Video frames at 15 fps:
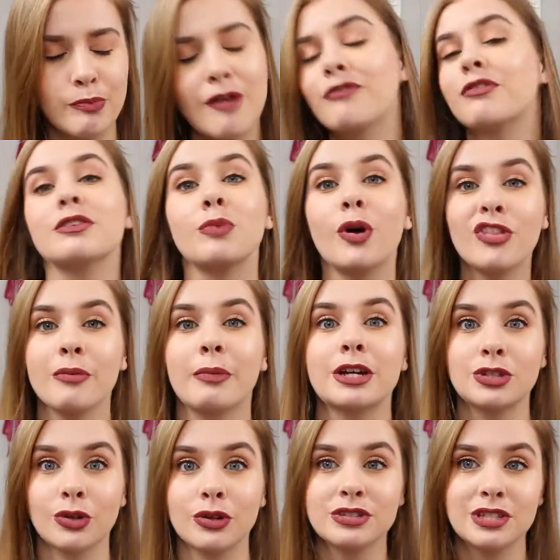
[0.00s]
Every one that my
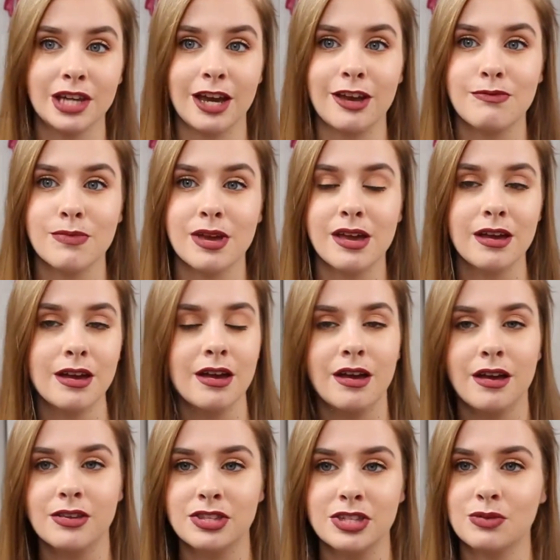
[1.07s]
doctor gave me
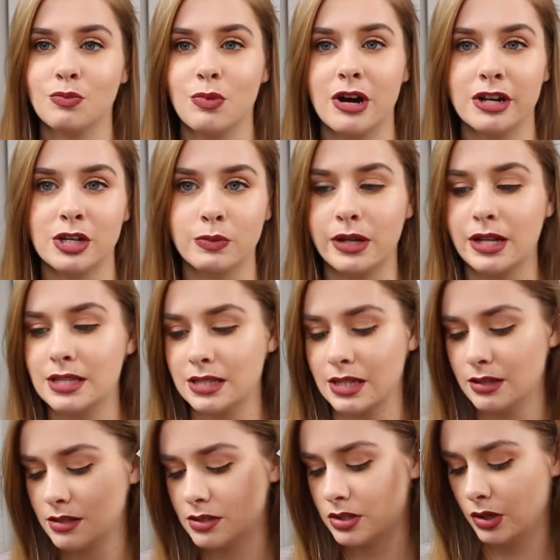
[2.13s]
didn't work as well as
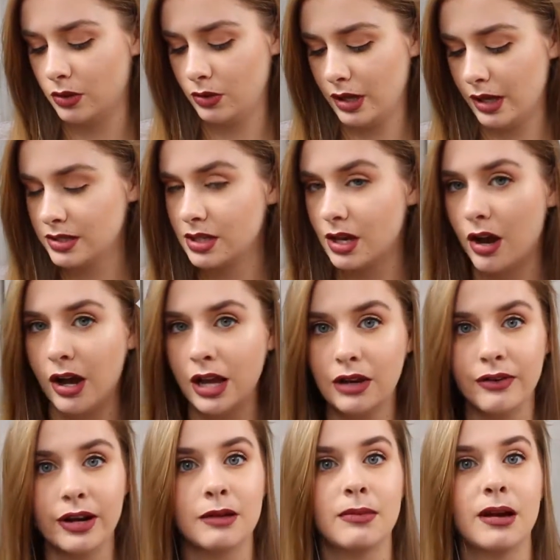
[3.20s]
this. So yes, highly
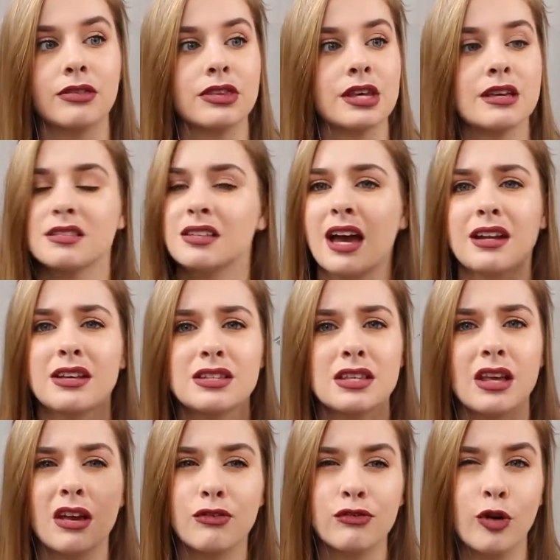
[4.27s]
recommend this. And it's
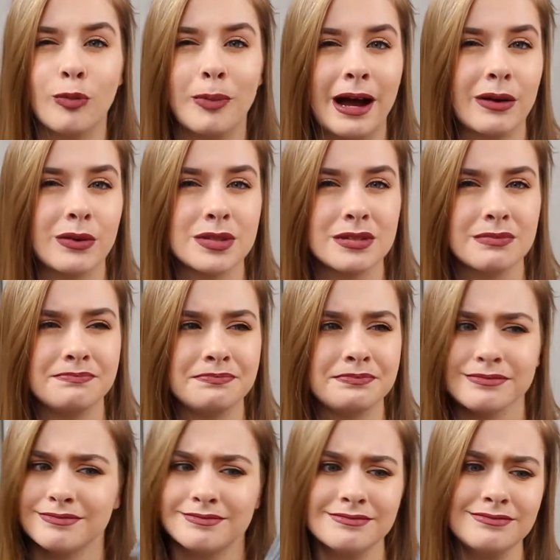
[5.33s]
like four pounds
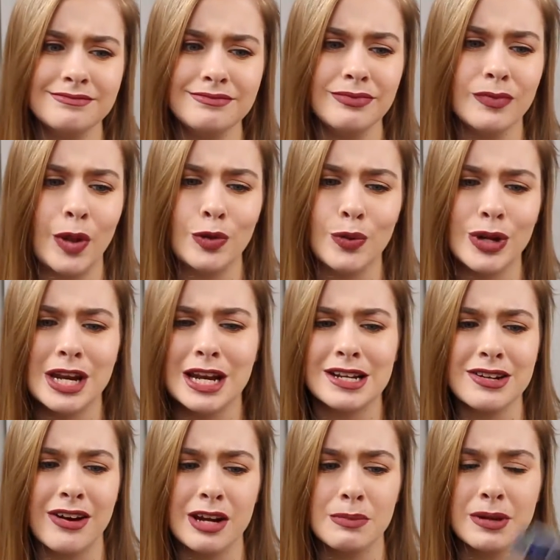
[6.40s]
and you only need a
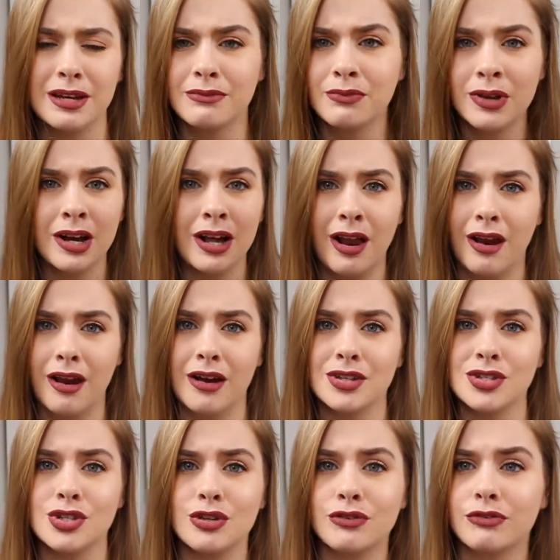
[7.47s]
tiny bit.
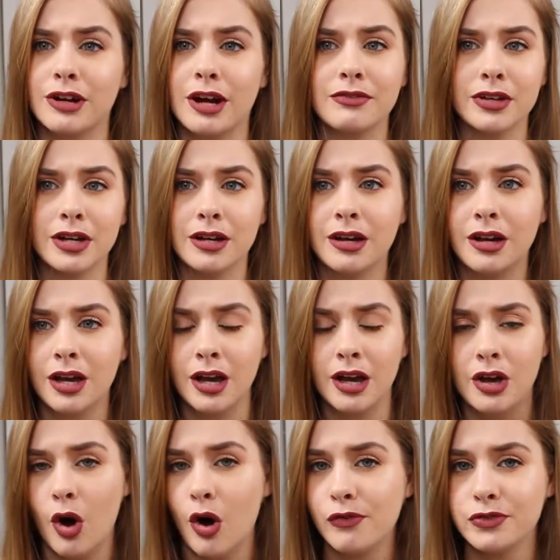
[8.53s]
Lasts you forever.
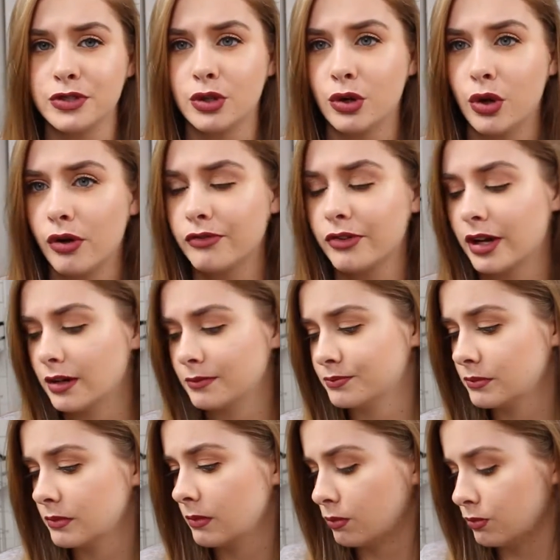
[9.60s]
Often on offer.
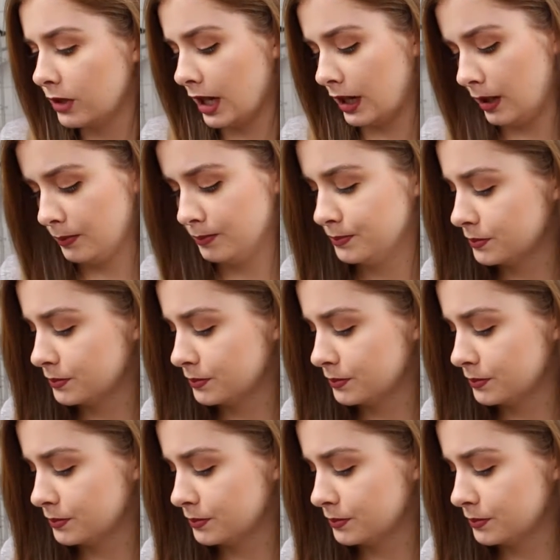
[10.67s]
Get it.